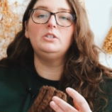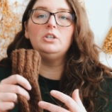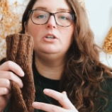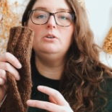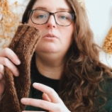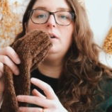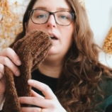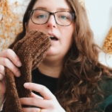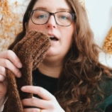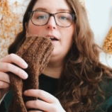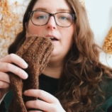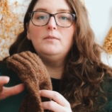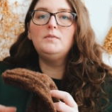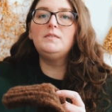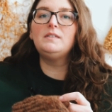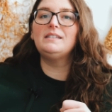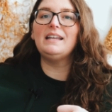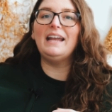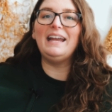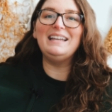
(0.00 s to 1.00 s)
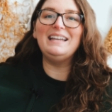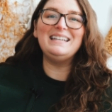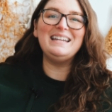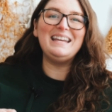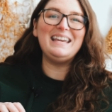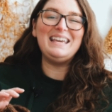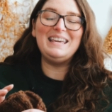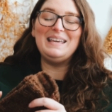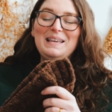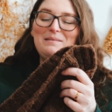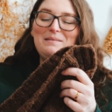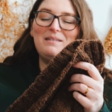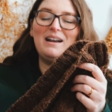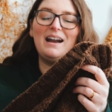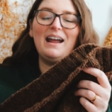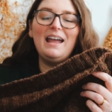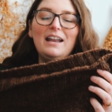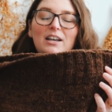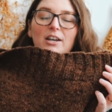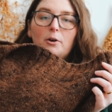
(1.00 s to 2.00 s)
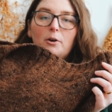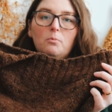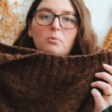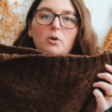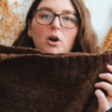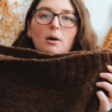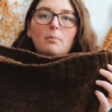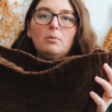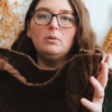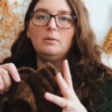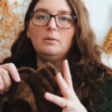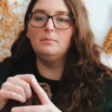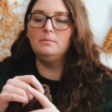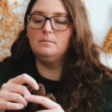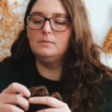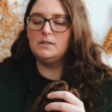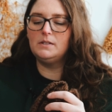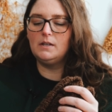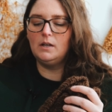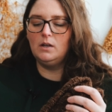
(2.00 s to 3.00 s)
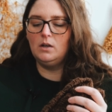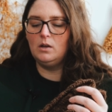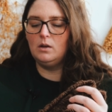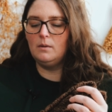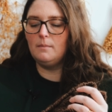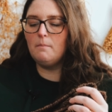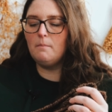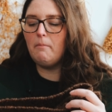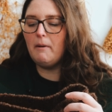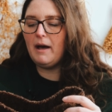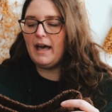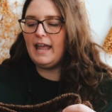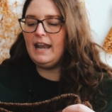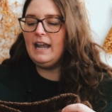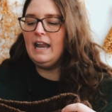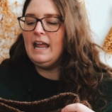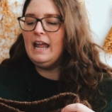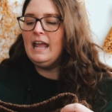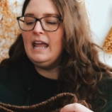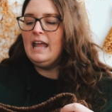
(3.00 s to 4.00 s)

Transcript: two cuffs and a hem and I had no problems but